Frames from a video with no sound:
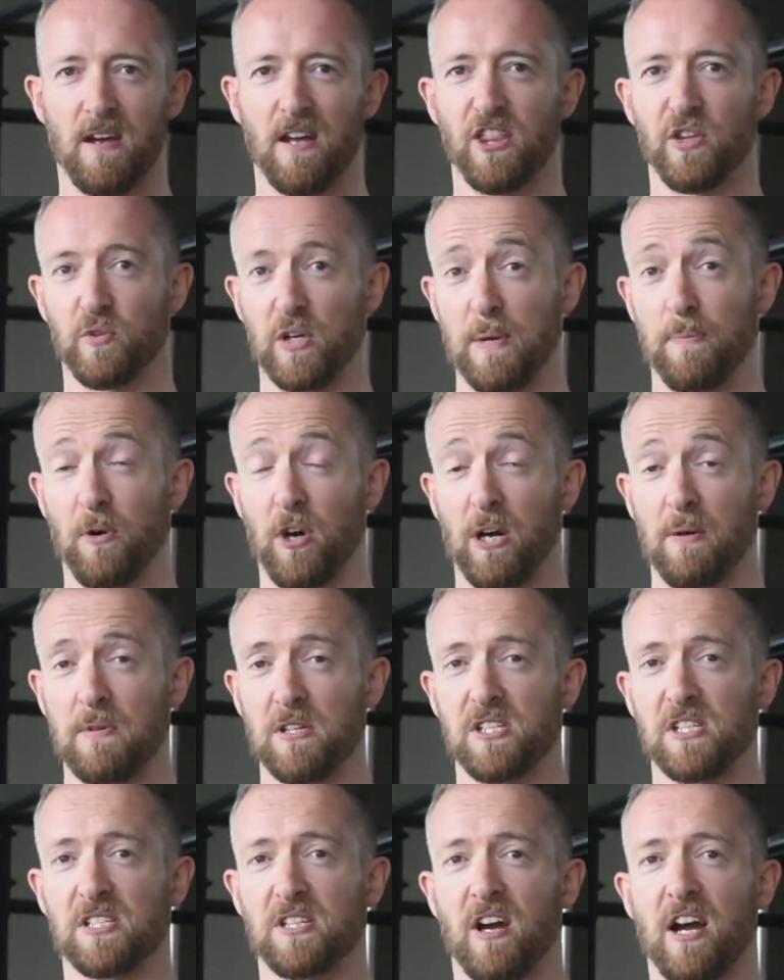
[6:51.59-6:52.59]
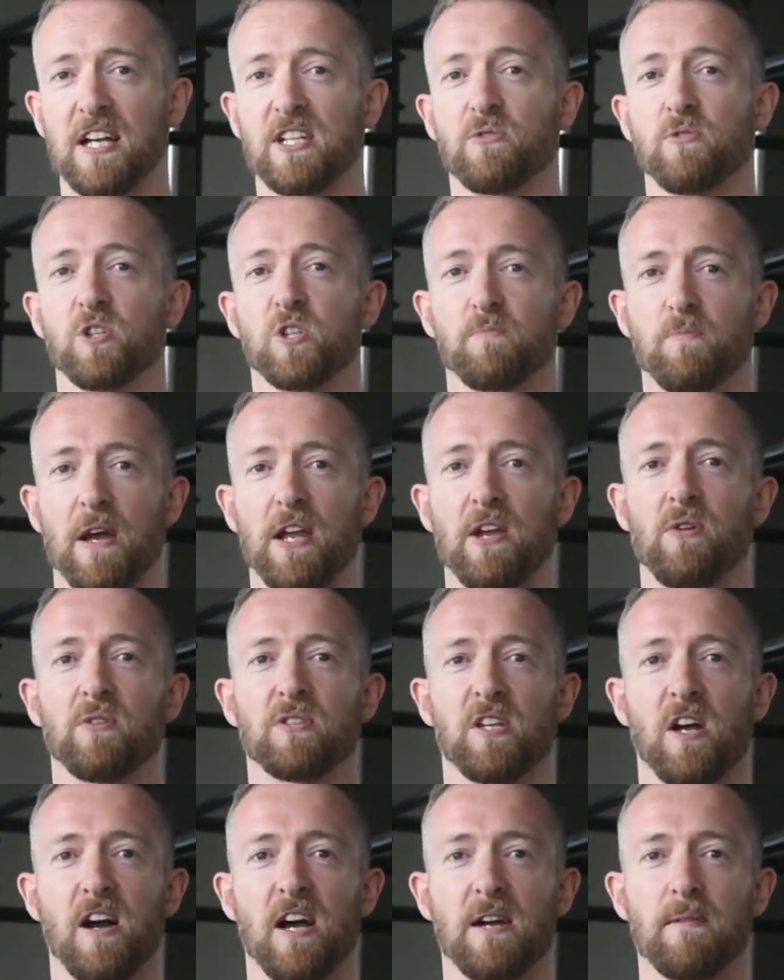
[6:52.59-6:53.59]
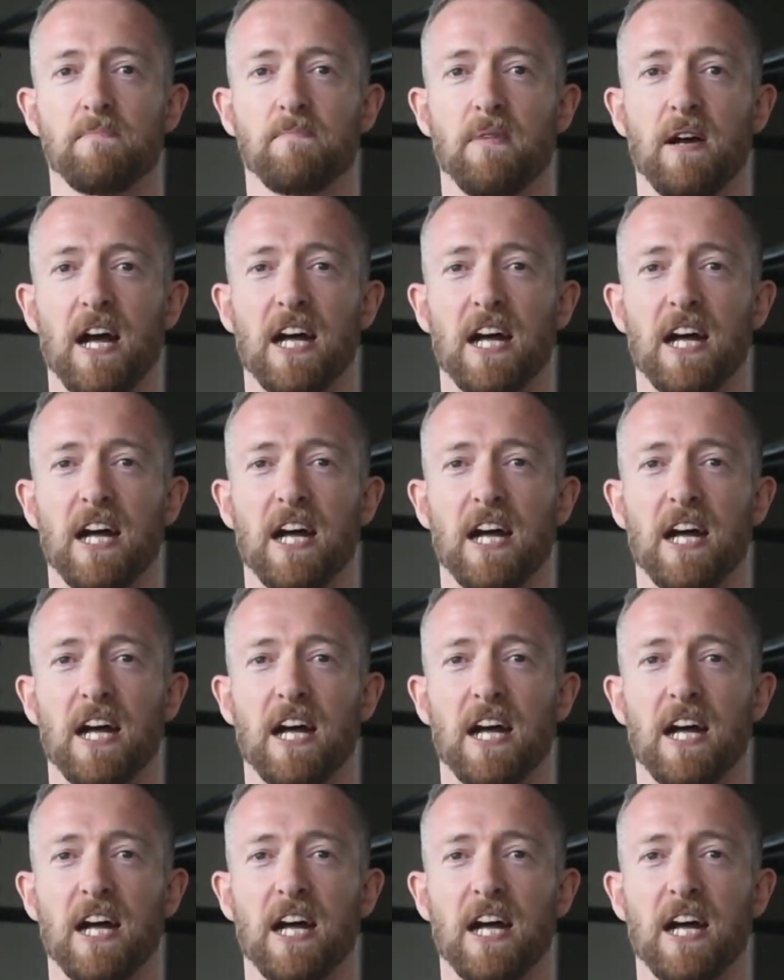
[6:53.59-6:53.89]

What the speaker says: The Reprogram is designed to respect your time